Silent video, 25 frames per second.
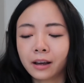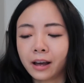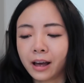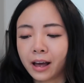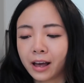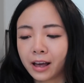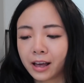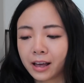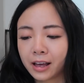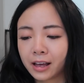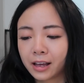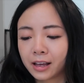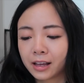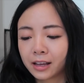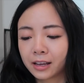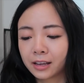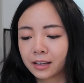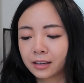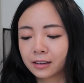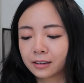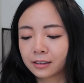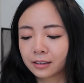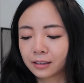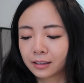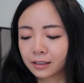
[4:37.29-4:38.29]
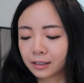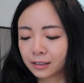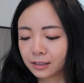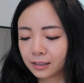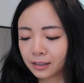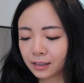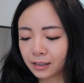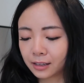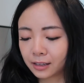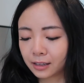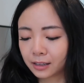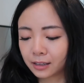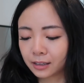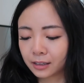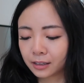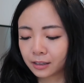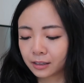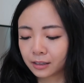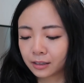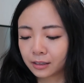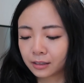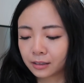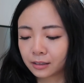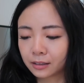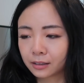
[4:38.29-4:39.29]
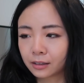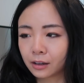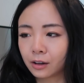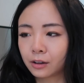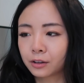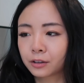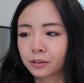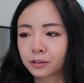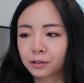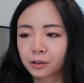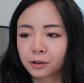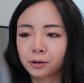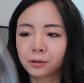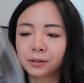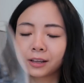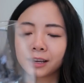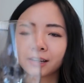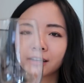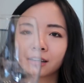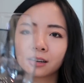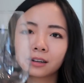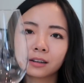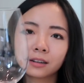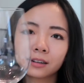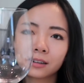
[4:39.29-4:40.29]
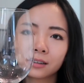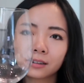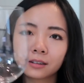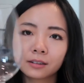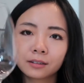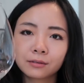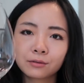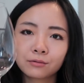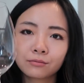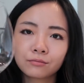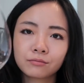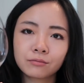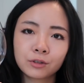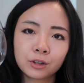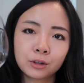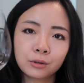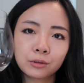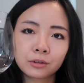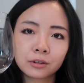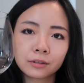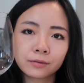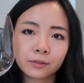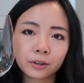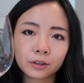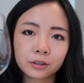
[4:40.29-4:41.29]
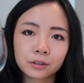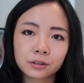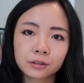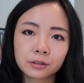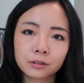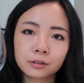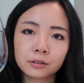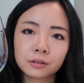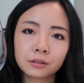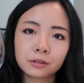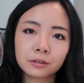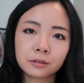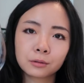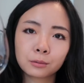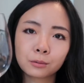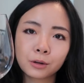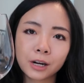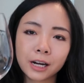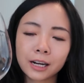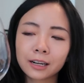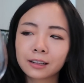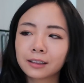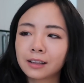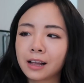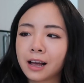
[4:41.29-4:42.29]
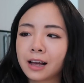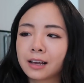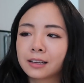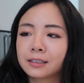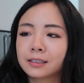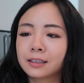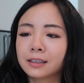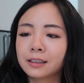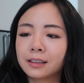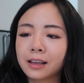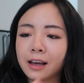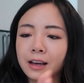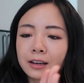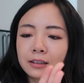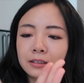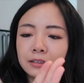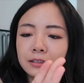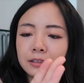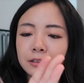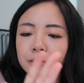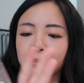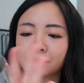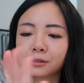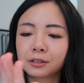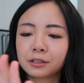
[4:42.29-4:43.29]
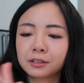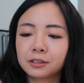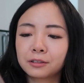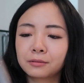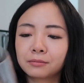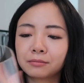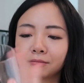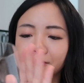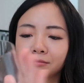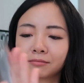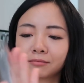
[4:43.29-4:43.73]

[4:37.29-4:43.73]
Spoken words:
And this is also like a universal wine glass in that, oh shoot.